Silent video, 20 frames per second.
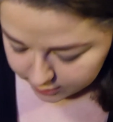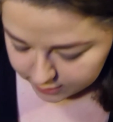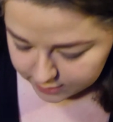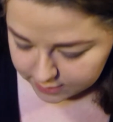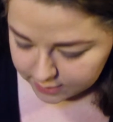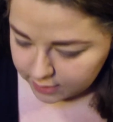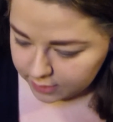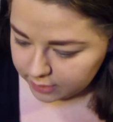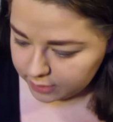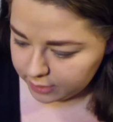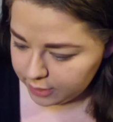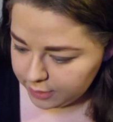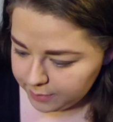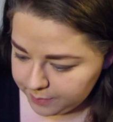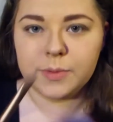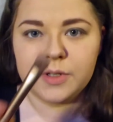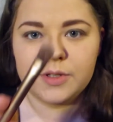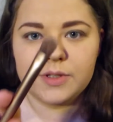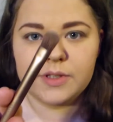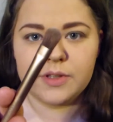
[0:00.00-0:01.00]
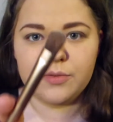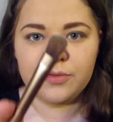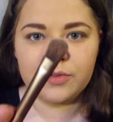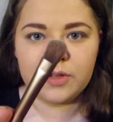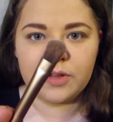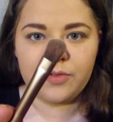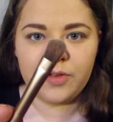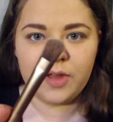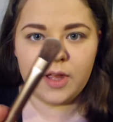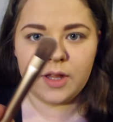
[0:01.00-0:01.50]
this color. i use the
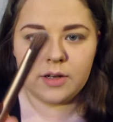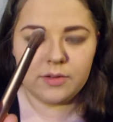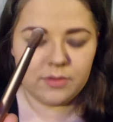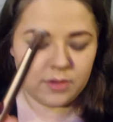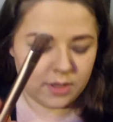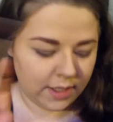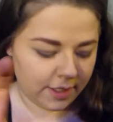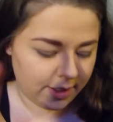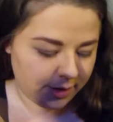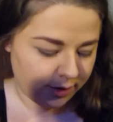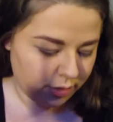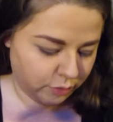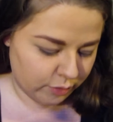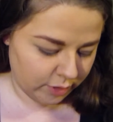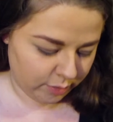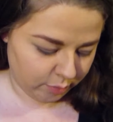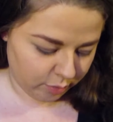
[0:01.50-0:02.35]
fluffy end of the Naked 3